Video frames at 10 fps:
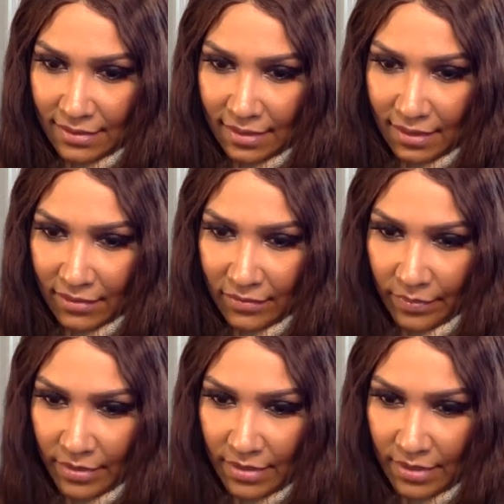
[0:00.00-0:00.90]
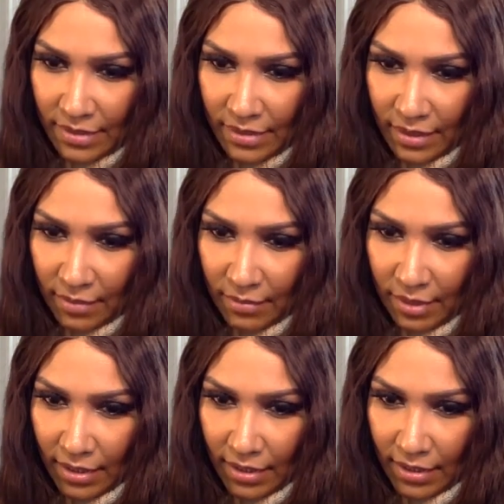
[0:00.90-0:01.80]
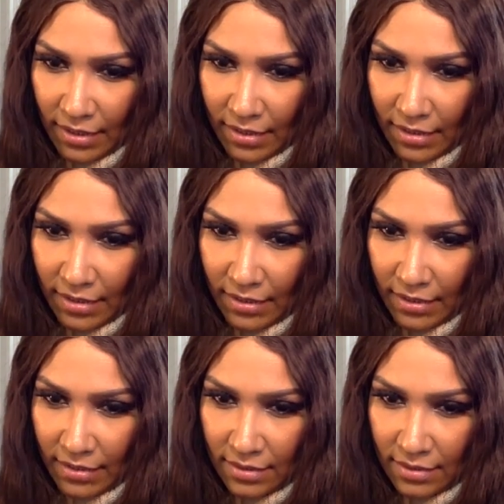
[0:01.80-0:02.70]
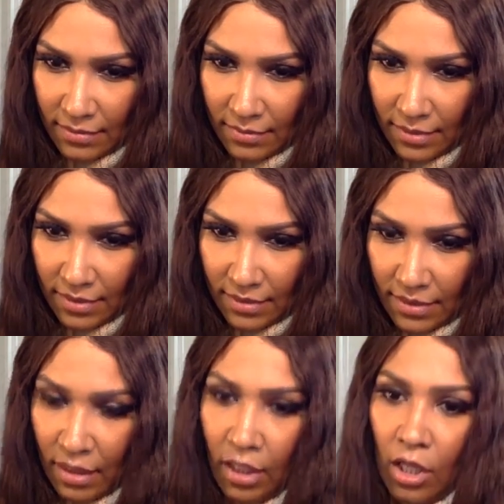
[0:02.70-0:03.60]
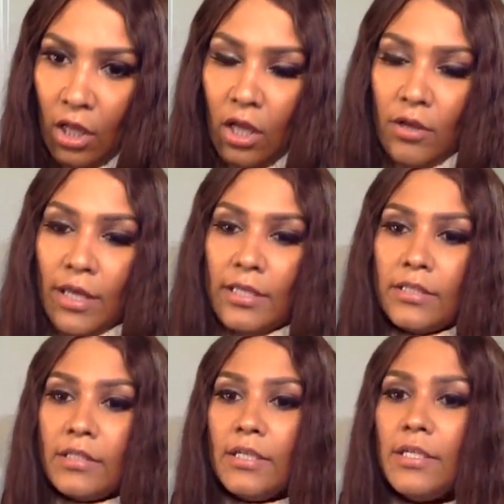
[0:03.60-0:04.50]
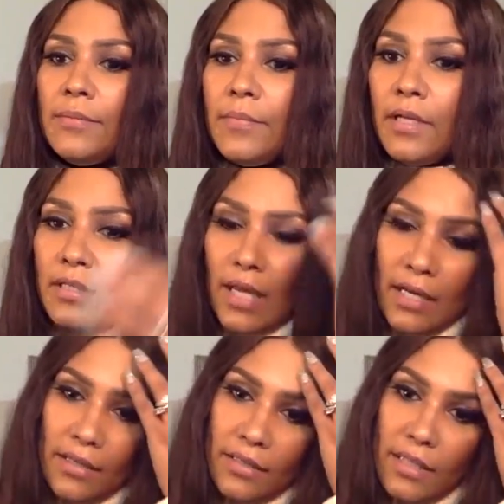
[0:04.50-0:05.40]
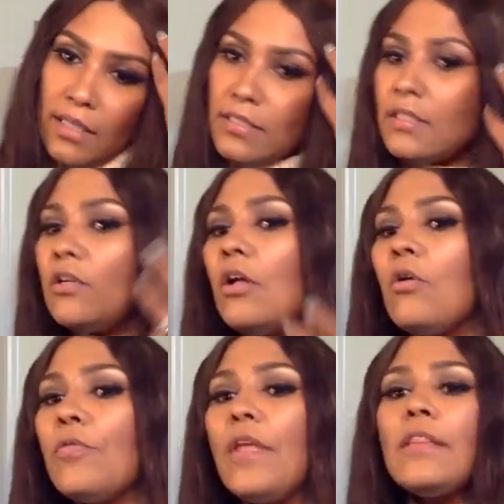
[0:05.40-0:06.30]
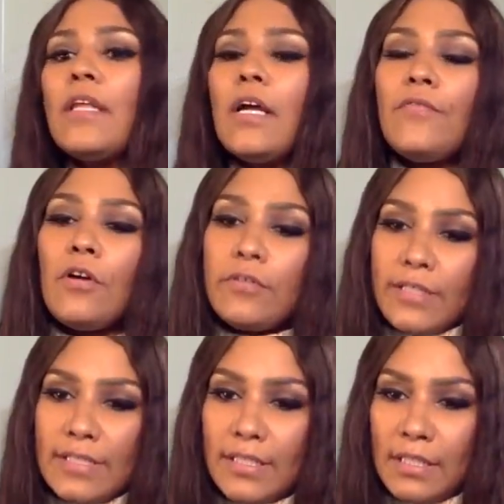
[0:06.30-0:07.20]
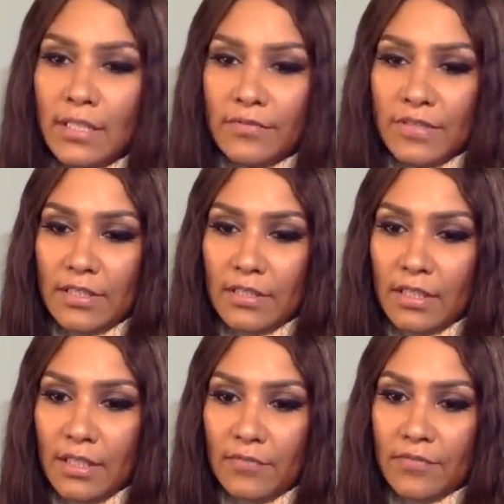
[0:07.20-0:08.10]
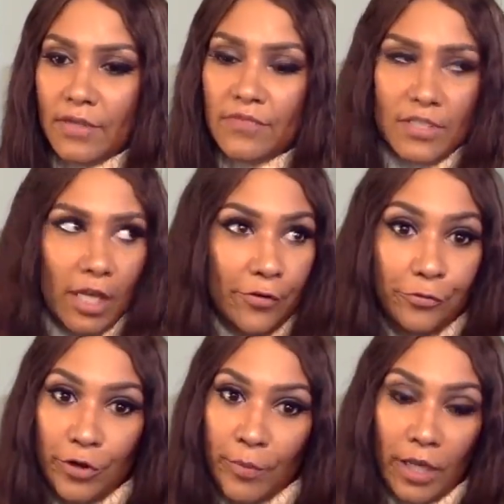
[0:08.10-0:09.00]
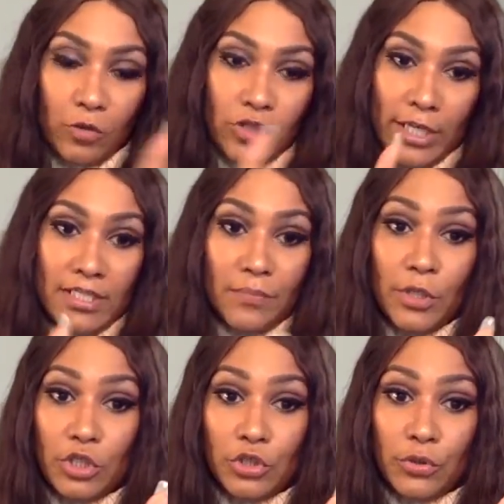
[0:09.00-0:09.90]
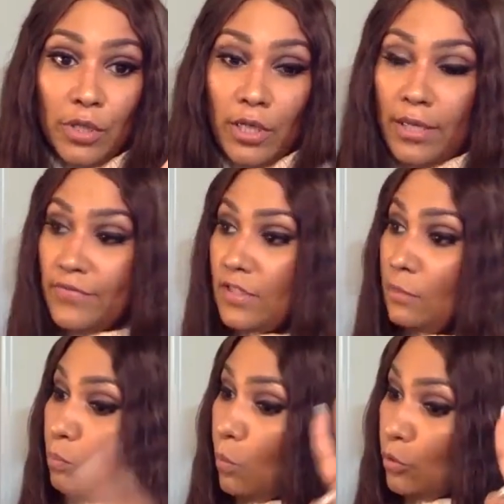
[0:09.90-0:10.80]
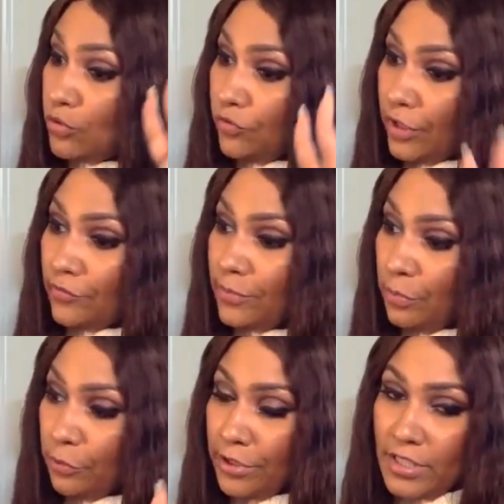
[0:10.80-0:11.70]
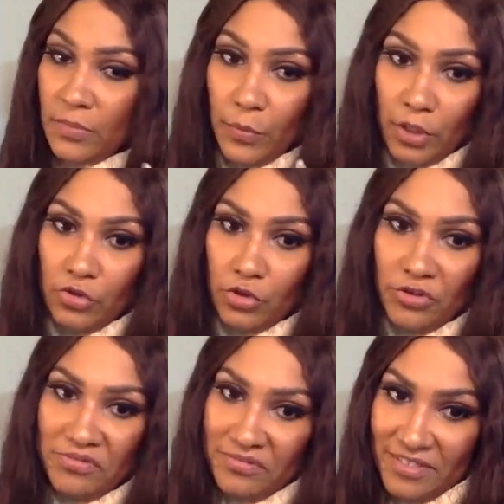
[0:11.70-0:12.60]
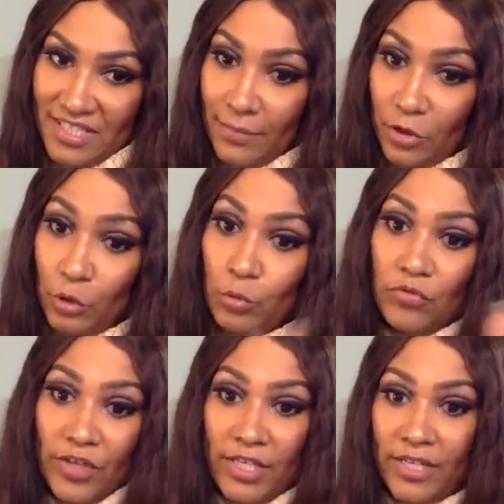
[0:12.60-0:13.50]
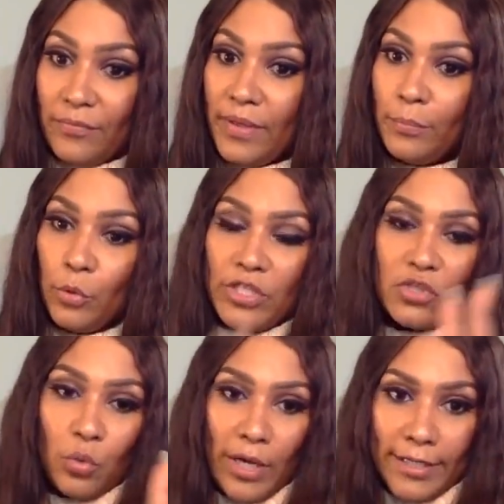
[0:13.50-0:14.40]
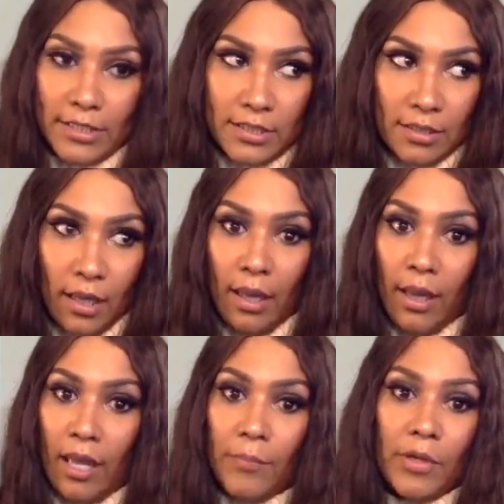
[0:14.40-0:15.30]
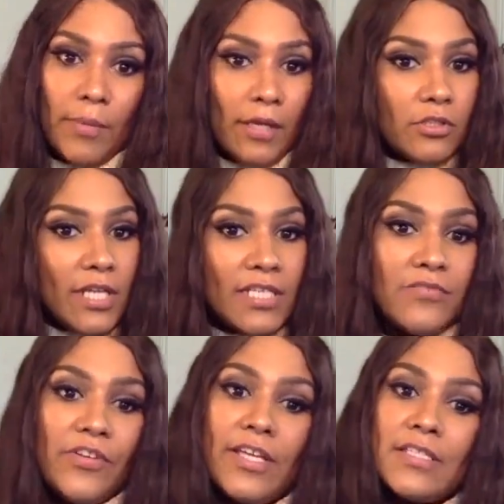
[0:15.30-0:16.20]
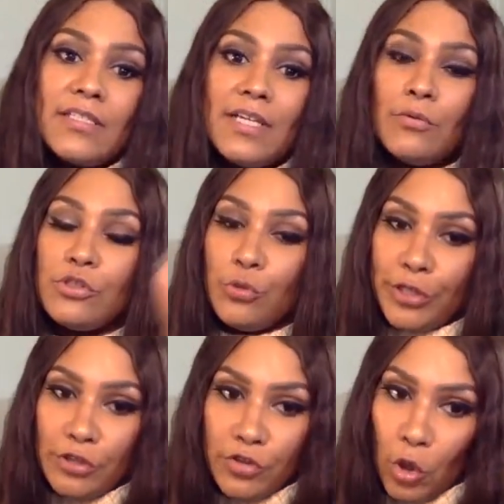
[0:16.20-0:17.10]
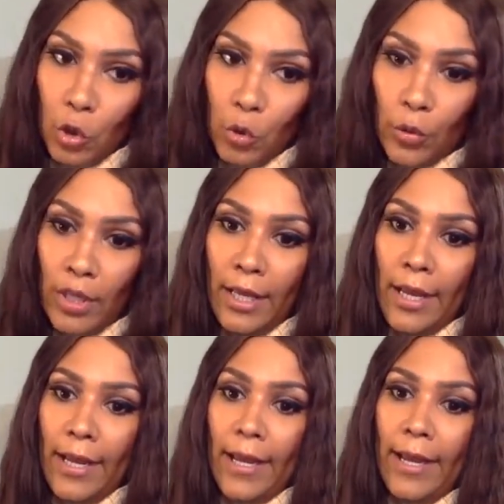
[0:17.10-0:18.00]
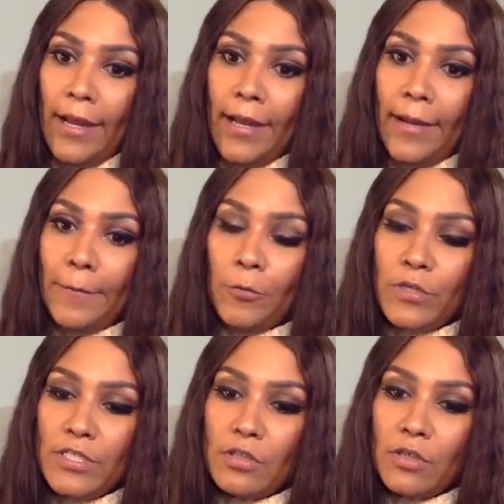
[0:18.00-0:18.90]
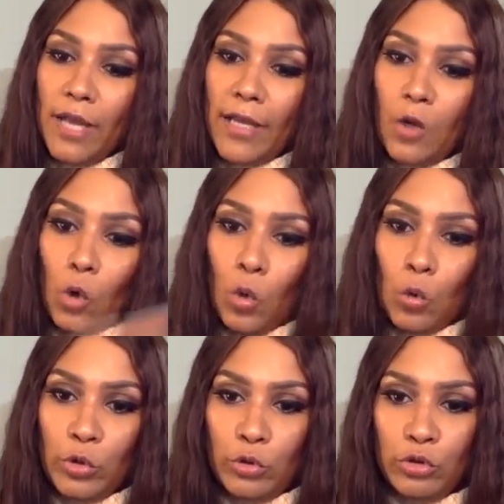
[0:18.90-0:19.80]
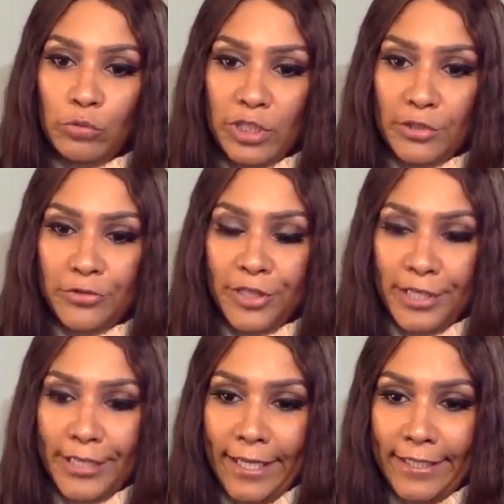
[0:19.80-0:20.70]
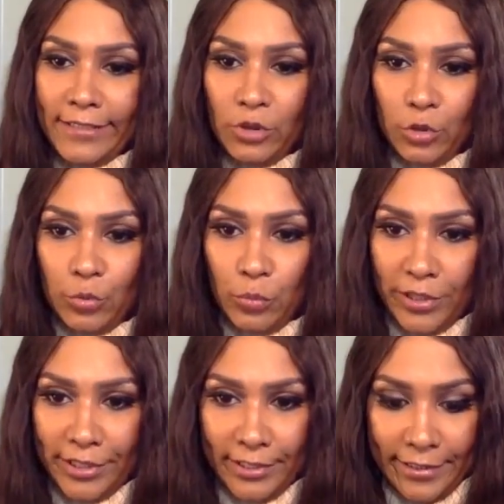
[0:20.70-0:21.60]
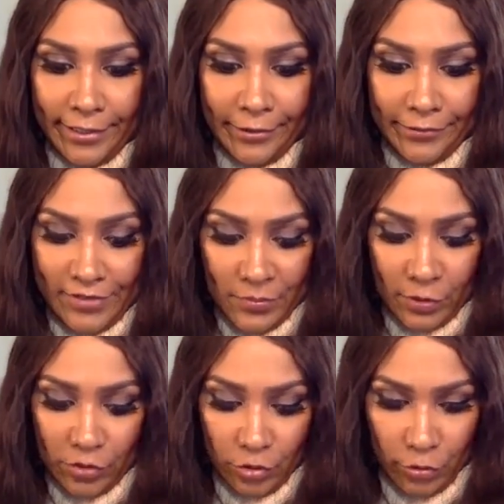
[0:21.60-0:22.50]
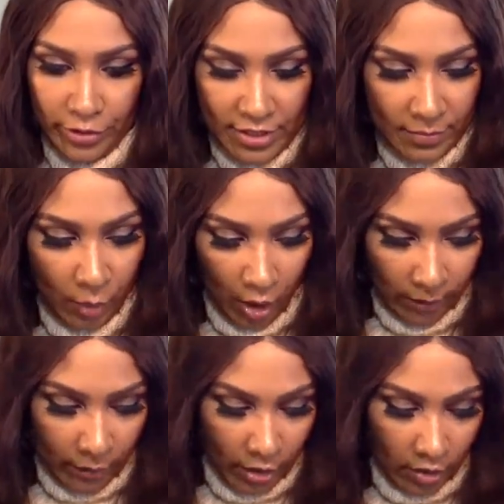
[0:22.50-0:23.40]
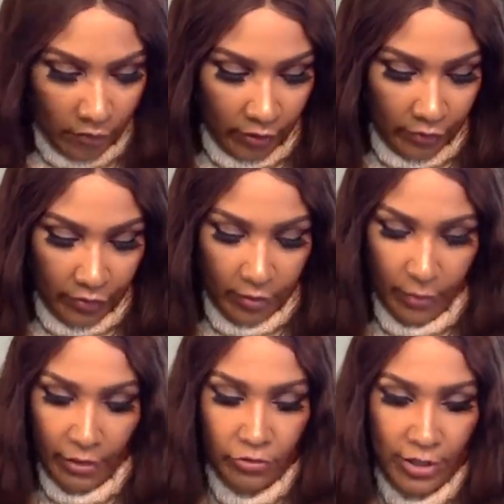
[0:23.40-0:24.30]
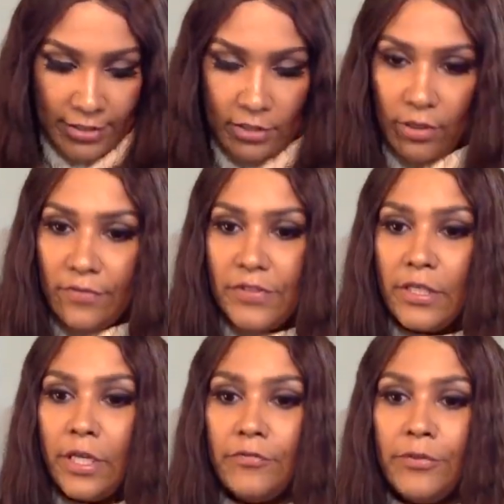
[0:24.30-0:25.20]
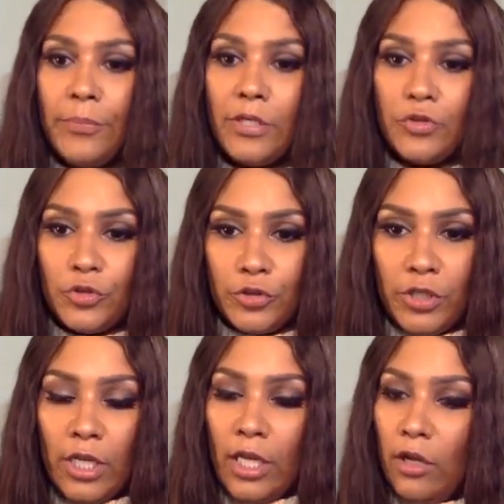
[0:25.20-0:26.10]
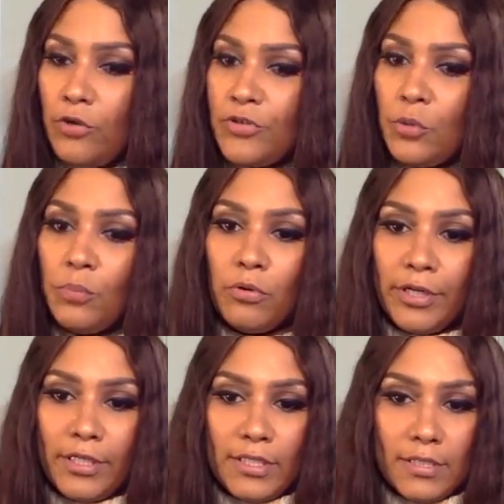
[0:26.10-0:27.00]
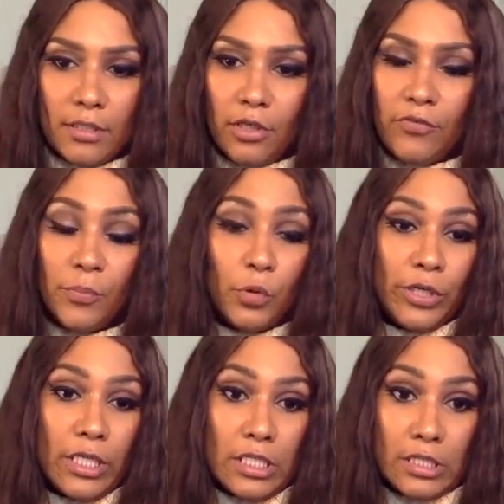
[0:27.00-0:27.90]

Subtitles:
I've been seeing a black bus. Okay. A lot of the things that y'all don't think that I've already seen, I've seen a lot. I've seen every Michael Jackson picture. I've seen most of every Prince picture because I'm a huge fan. I've met Prince twice. I've been a Michael Jackson fan since I was 3 years old. I had a whole YouTube channel dedicated to breaking down the spiritual and symbolic meaning of everything Michael Jackson. So I've seen every picture. Also Prince, loved Prince.